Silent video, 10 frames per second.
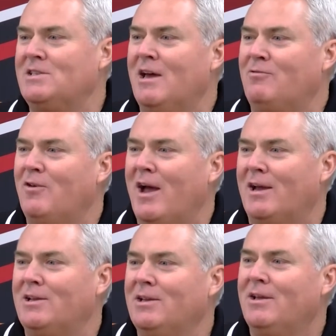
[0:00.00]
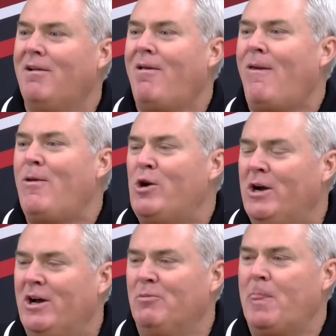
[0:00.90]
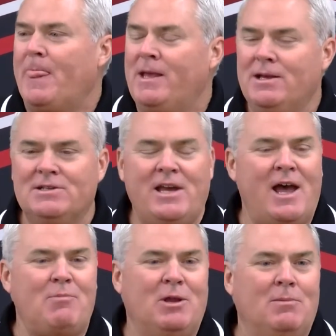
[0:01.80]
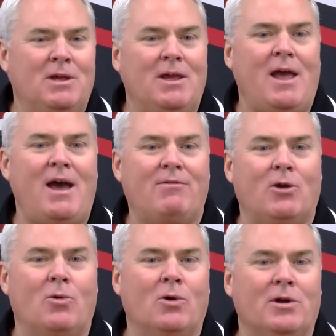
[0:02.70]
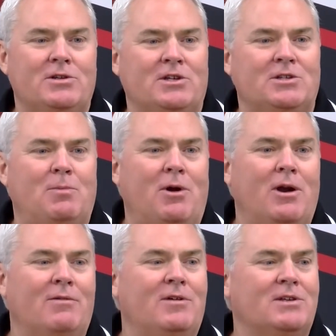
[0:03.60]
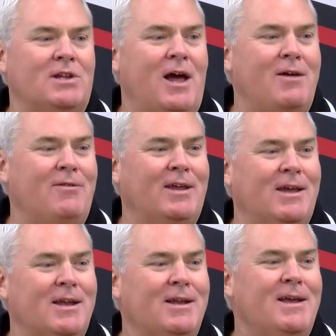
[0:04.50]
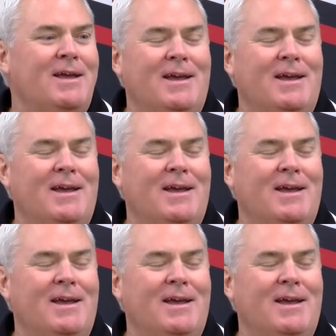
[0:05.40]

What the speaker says: that fact. He is happy to be having orange as a part of his life again